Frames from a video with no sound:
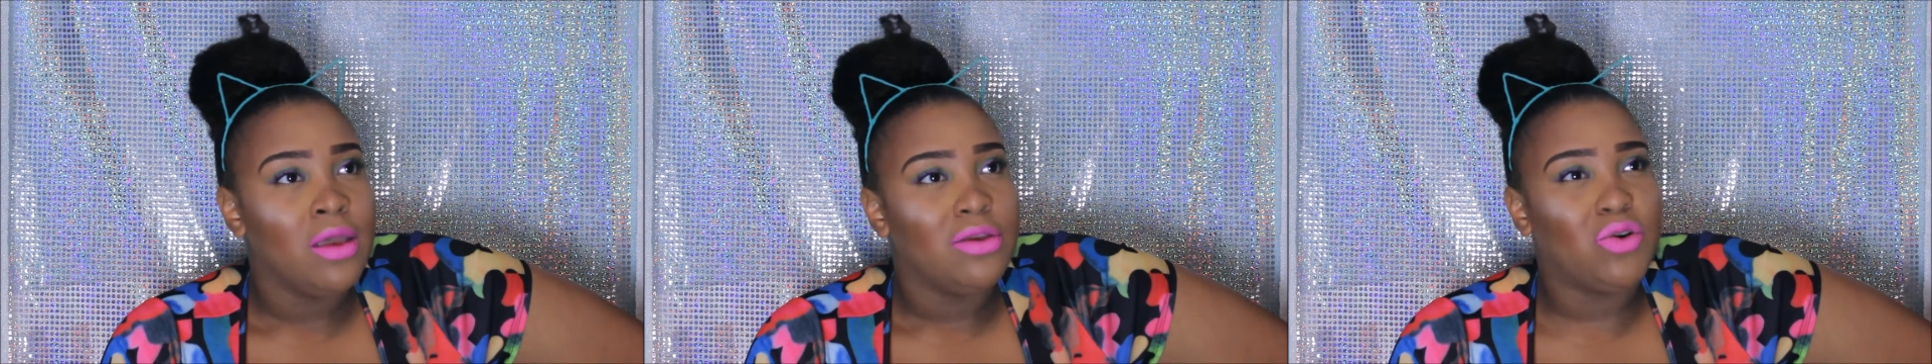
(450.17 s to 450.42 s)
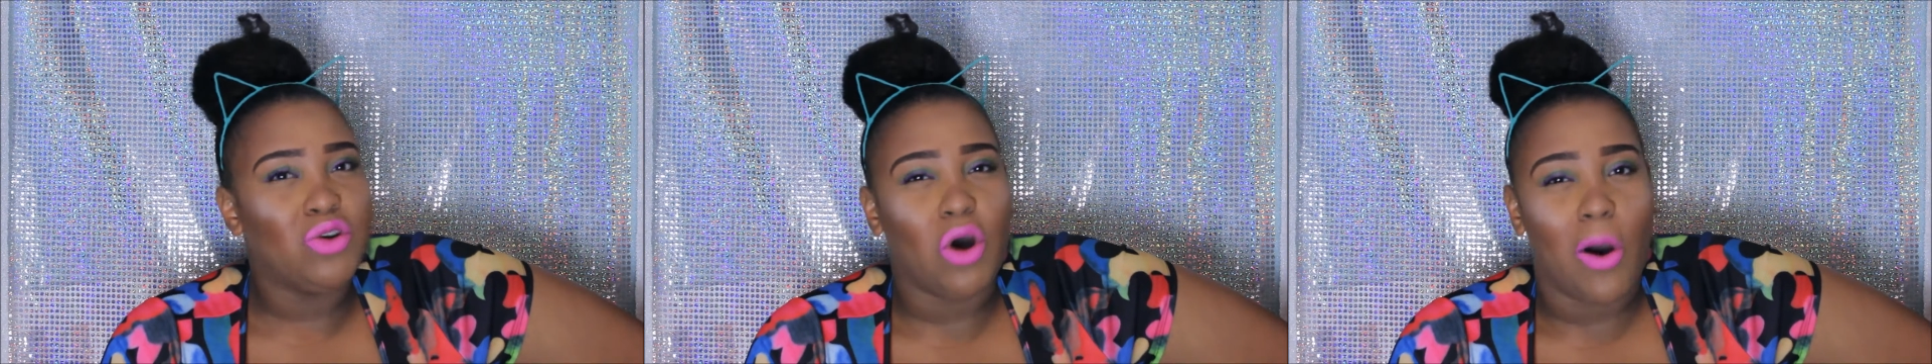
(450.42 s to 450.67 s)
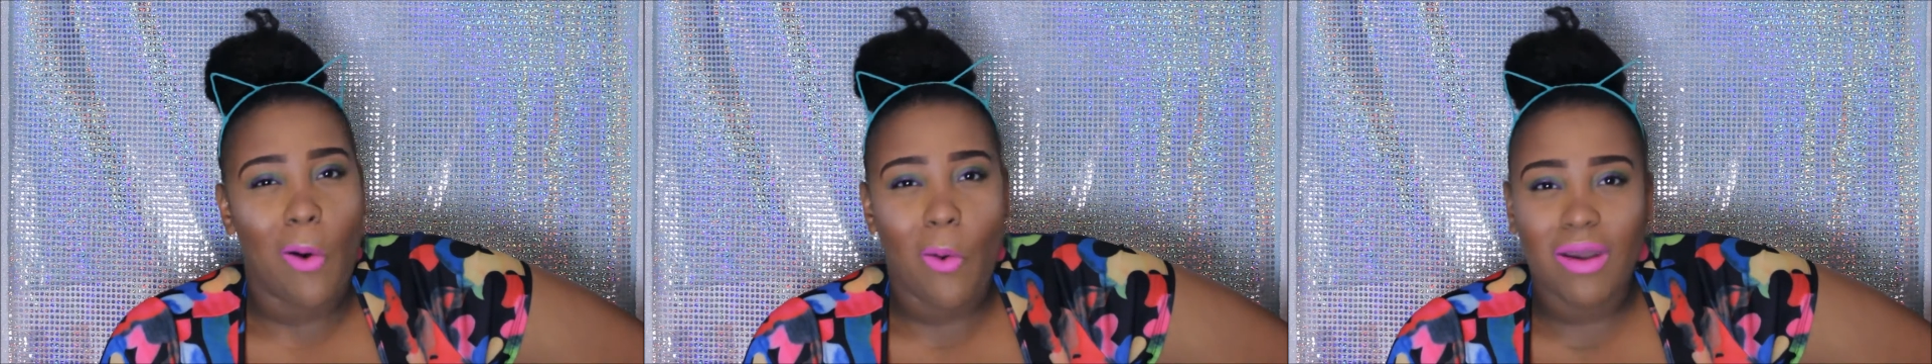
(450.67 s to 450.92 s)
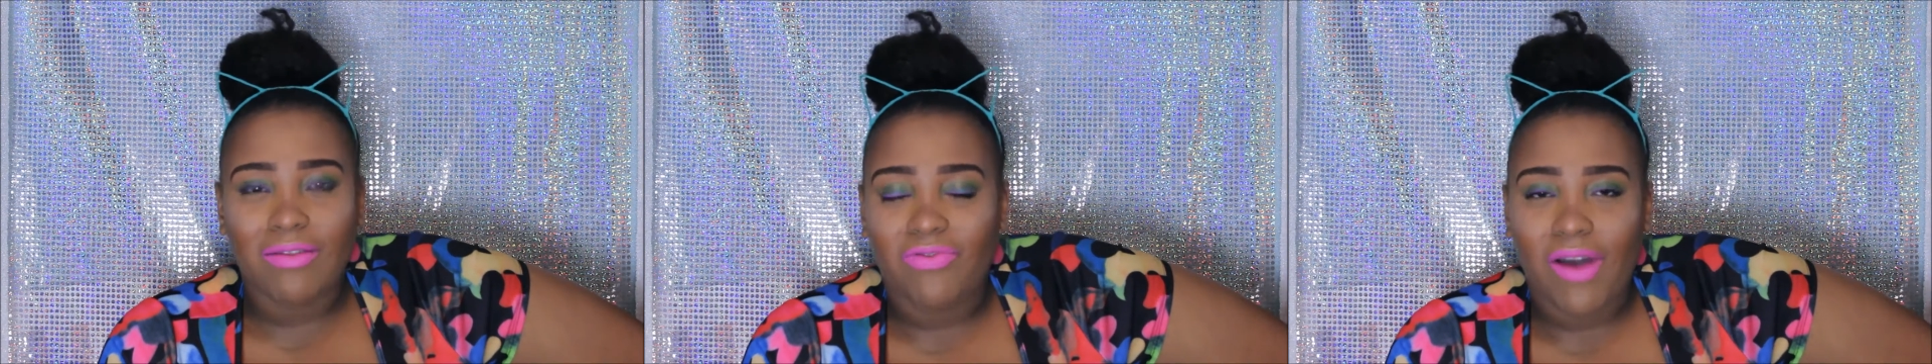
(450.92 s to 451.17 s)
you can
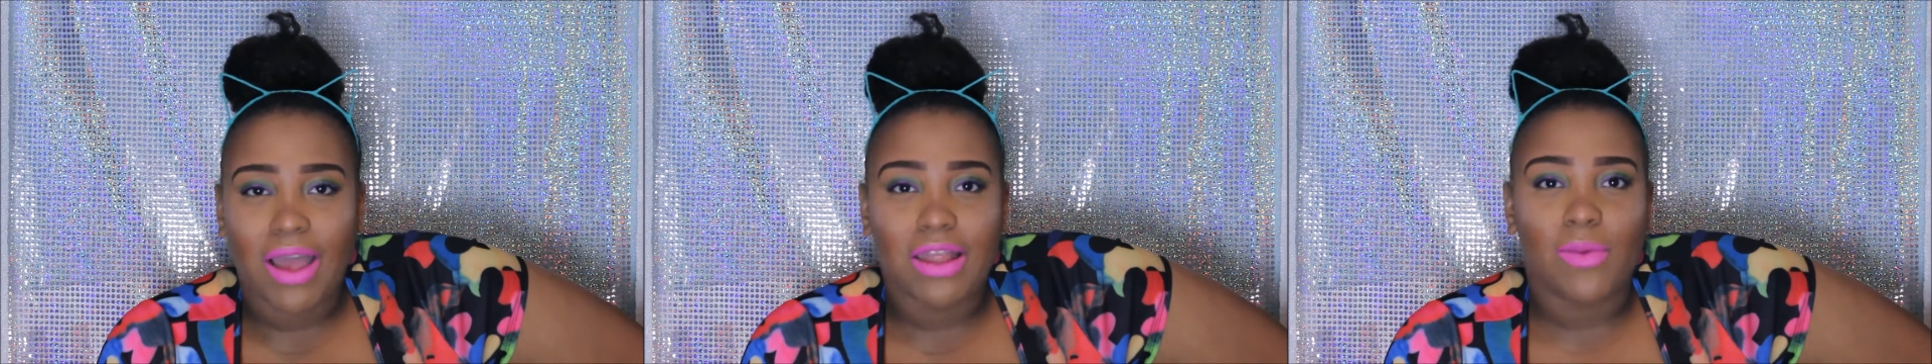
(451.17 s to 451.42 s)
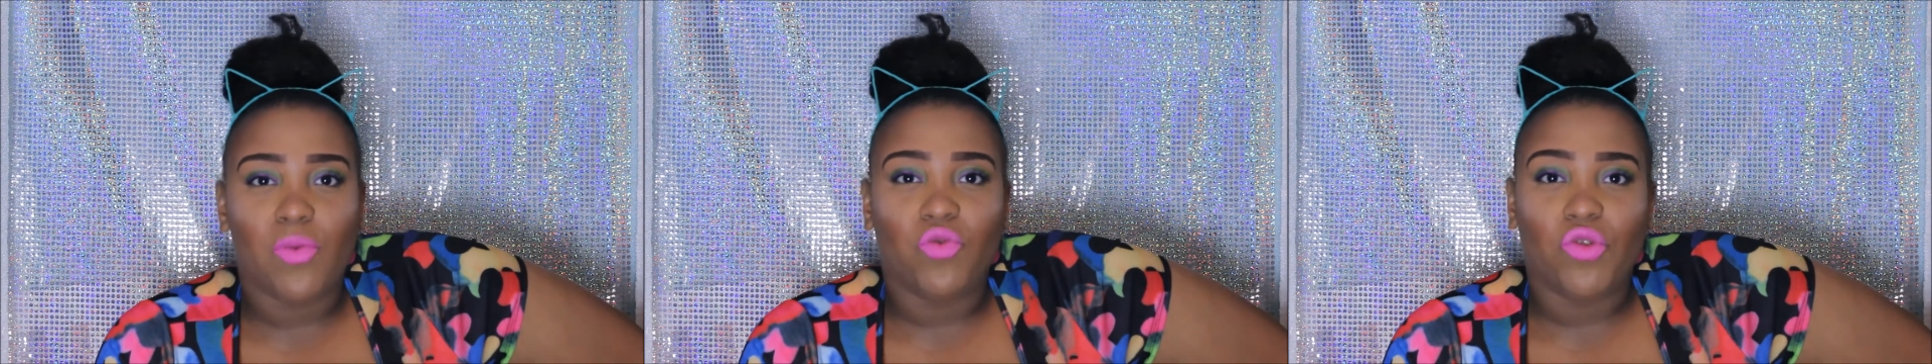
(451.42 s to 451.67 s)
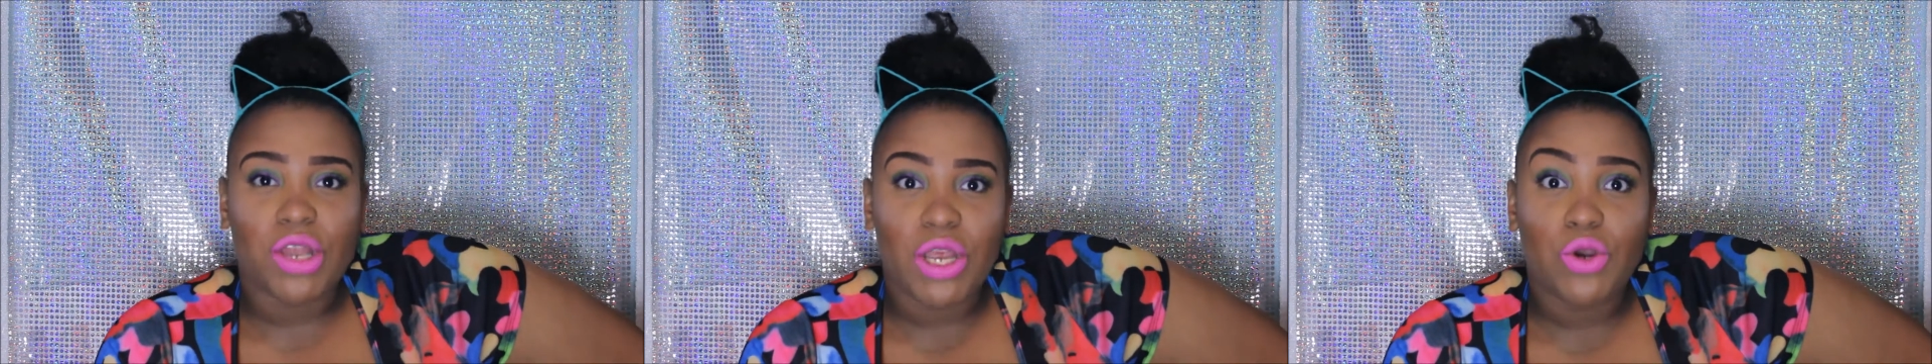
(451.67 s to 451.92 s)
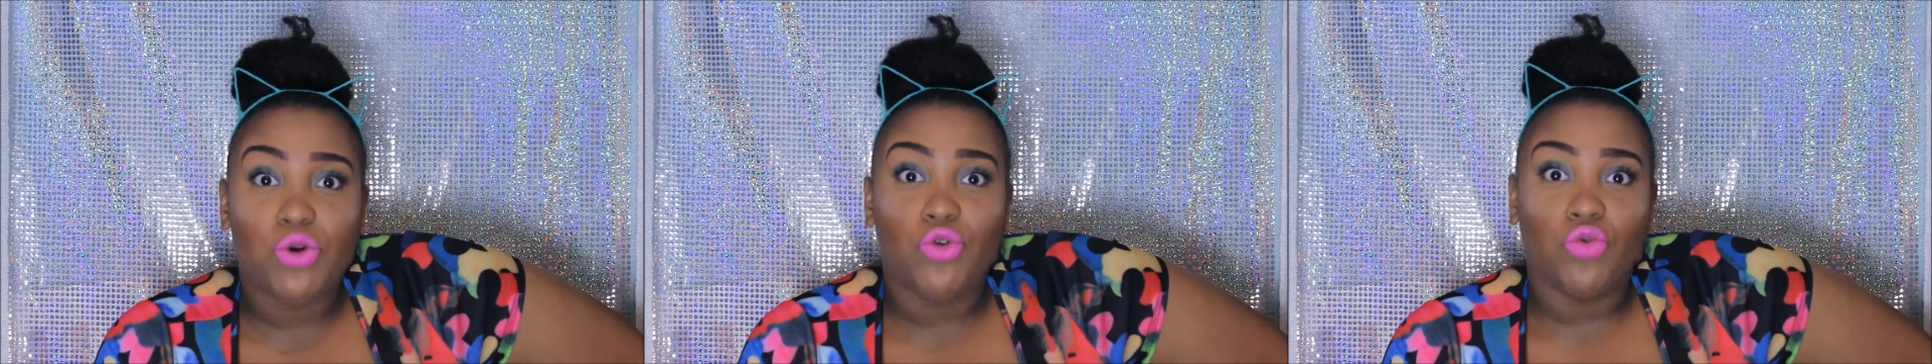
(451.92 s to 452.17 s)
always find some
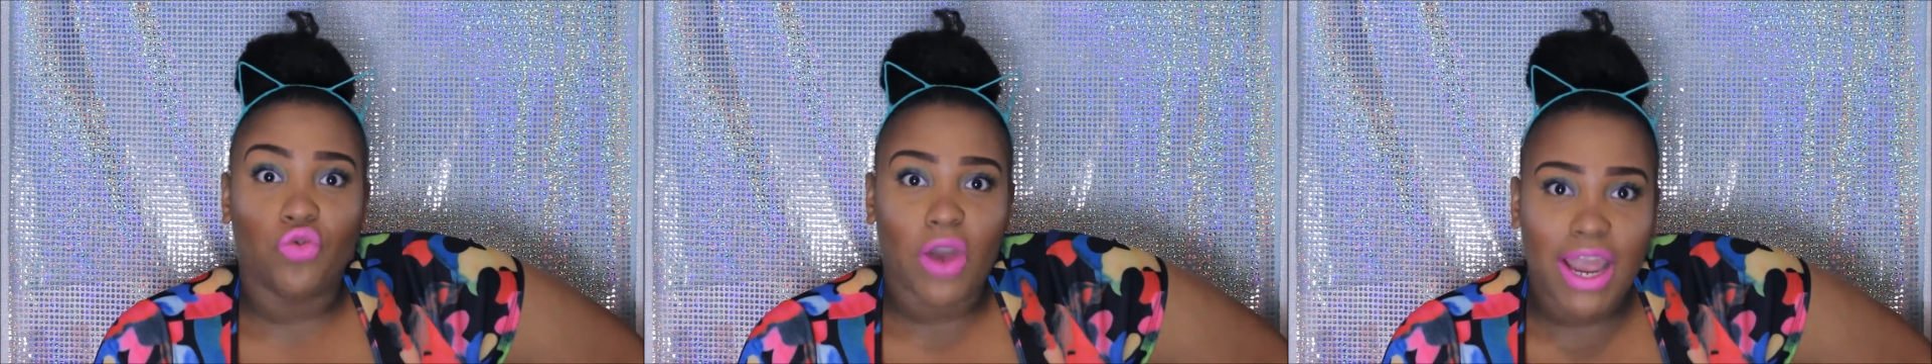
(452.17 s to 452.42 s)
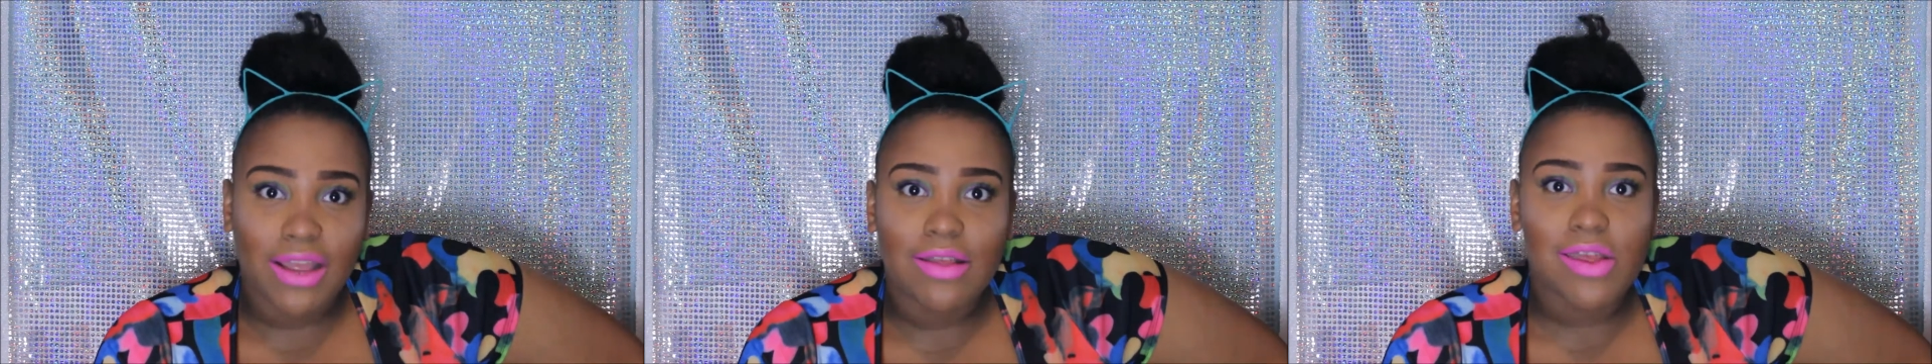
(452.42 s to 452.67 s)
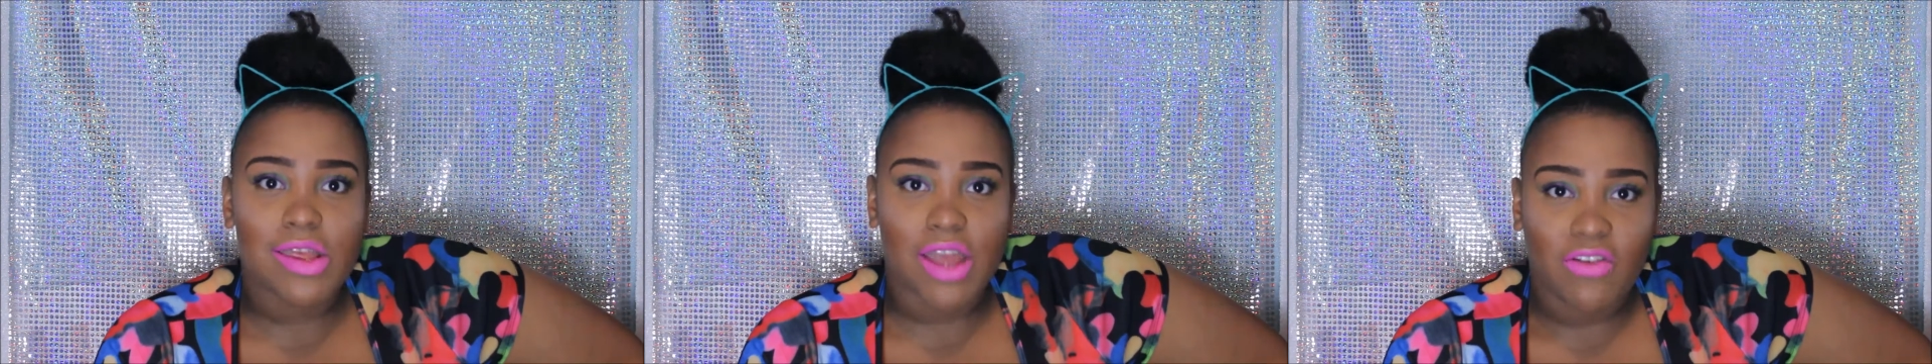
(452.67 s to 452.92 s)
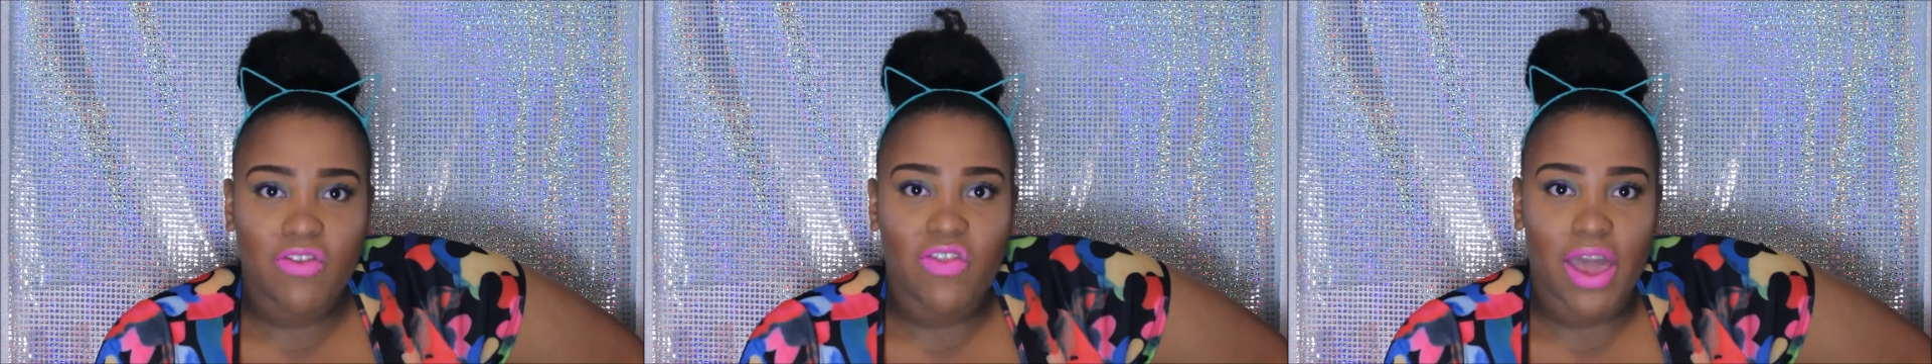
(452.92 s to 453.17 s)
really great
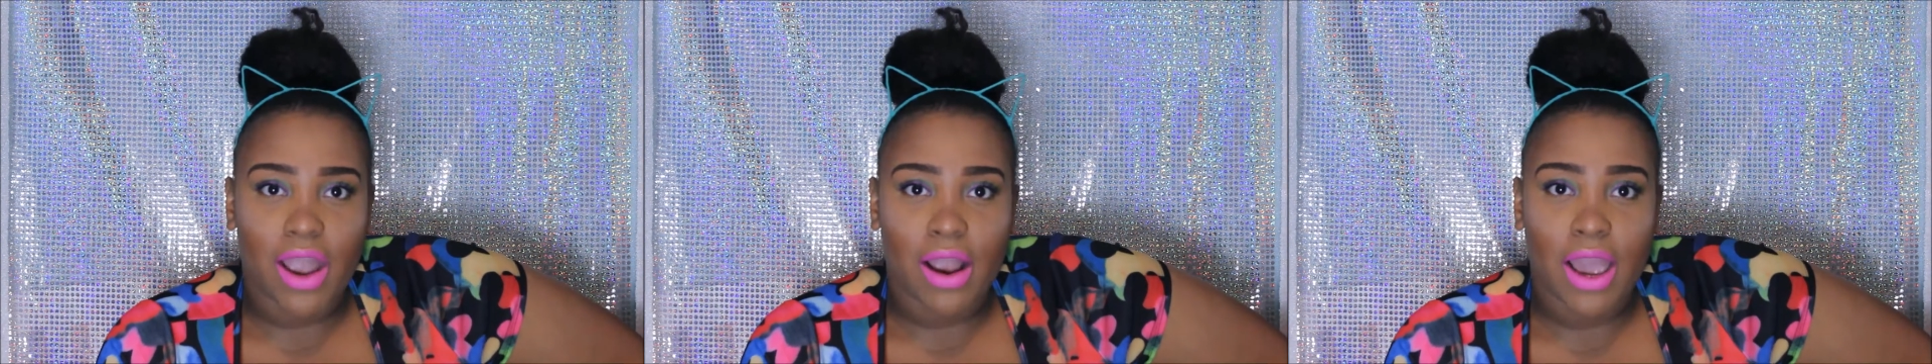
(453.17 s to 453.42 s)
stuff there.